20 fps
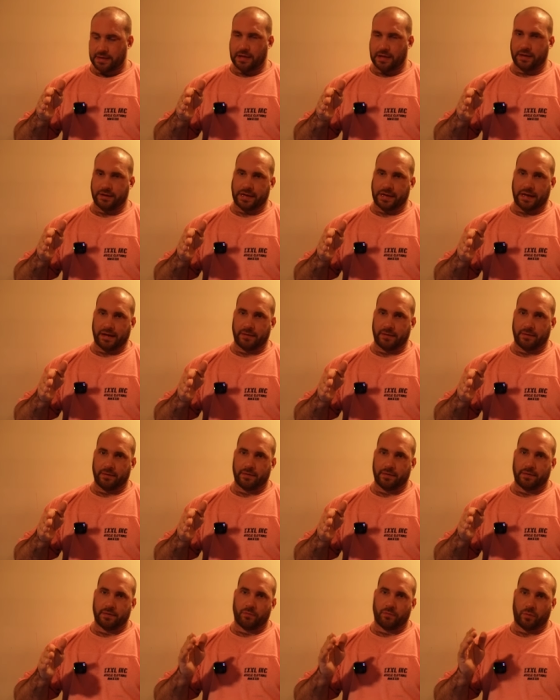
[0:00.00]
And then
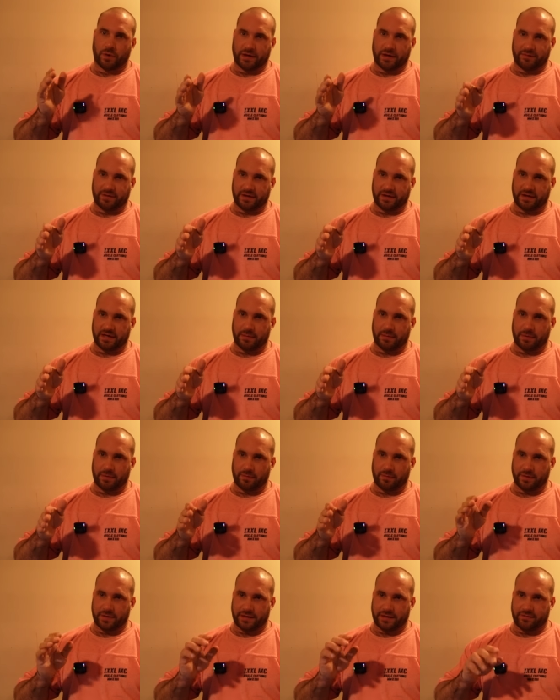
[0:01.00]
whatever you come
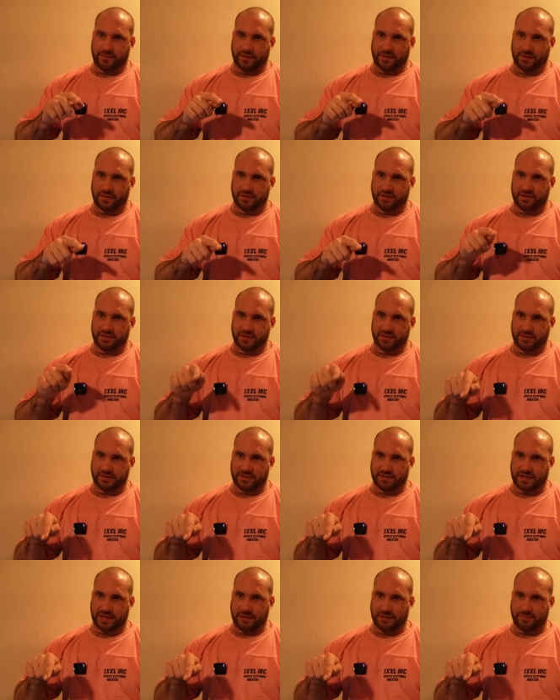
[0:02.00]
up with after those two
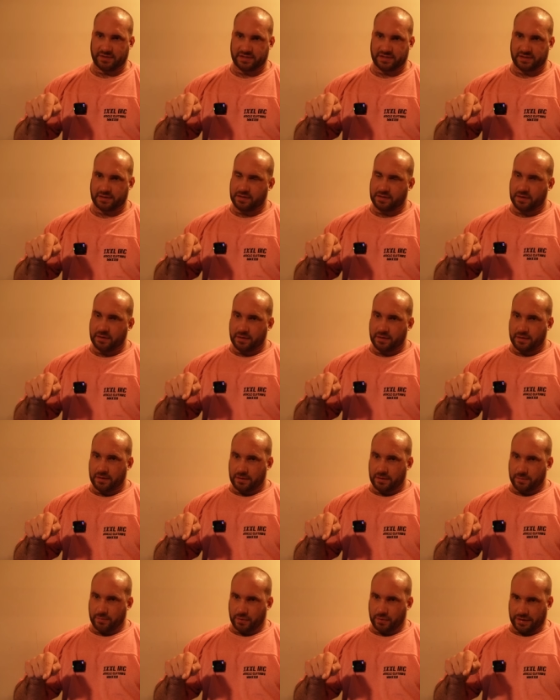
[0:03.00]
steps,
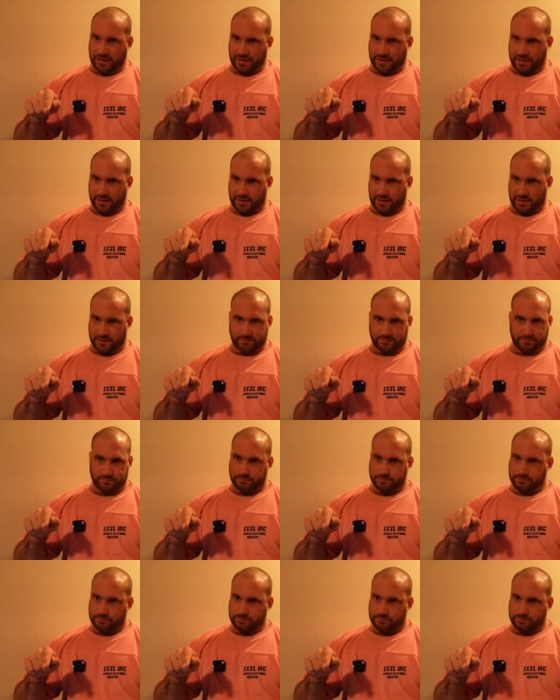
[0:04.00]
putting another